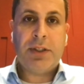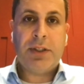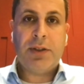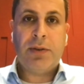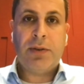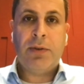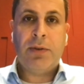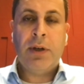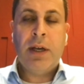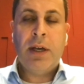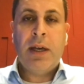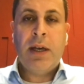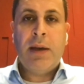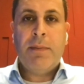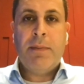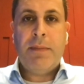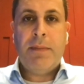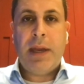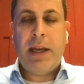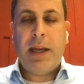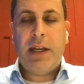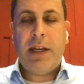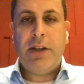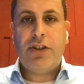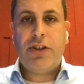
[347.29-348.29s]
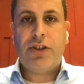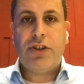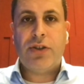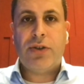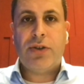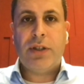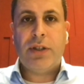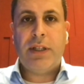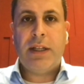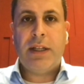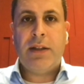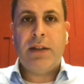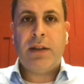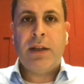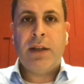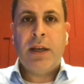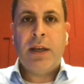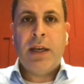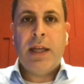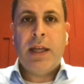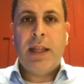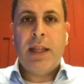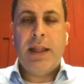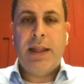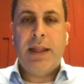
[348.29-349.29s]
So making sure that
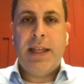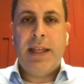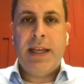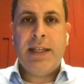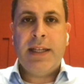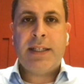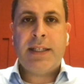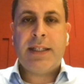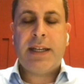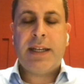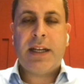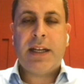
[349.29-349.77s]
this